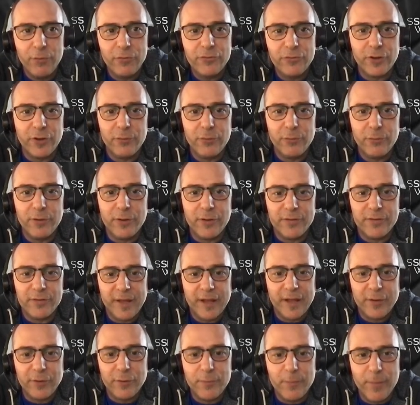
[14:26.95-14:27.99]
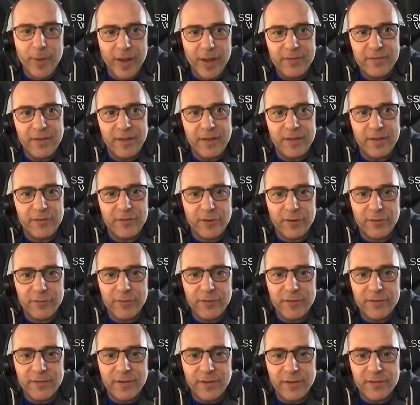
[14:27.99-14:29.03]
with the standard base
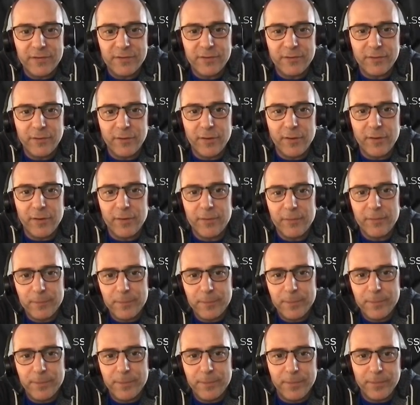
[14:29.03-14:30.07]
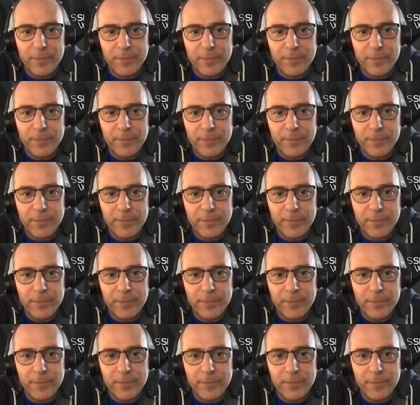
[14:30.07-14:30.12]
SRv6